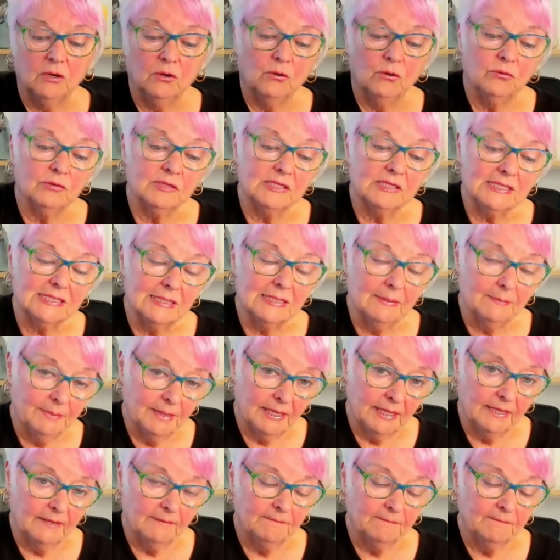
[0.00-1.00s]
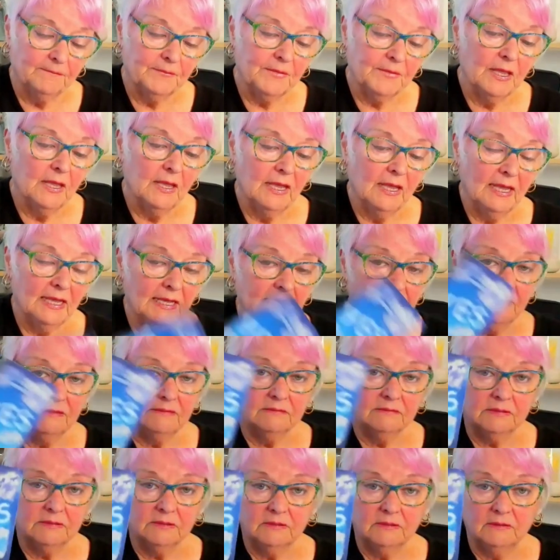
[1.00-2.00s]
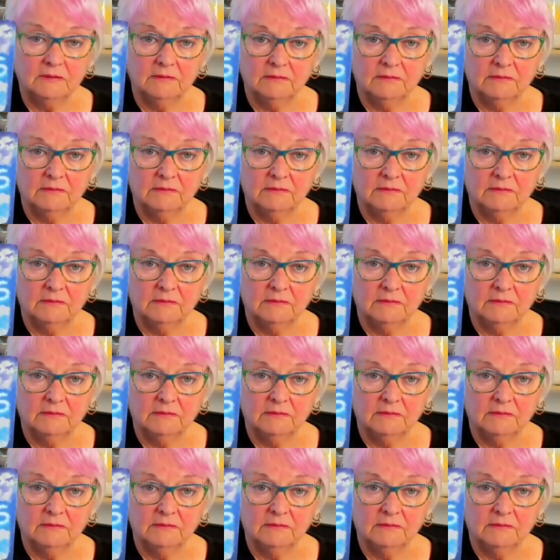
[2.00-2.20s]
or a sibling, and